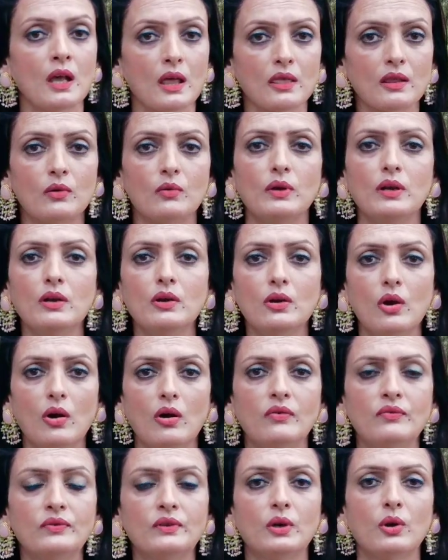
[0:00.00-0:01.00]
The will
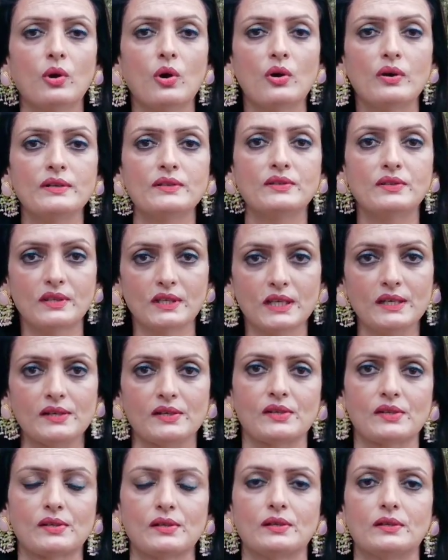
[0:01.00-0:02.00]
of the Lord is
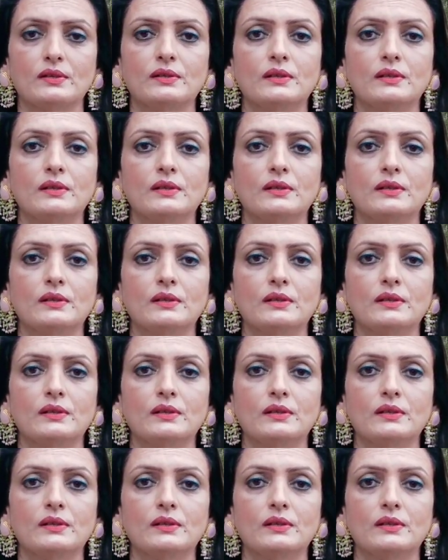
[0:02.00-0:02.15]
this,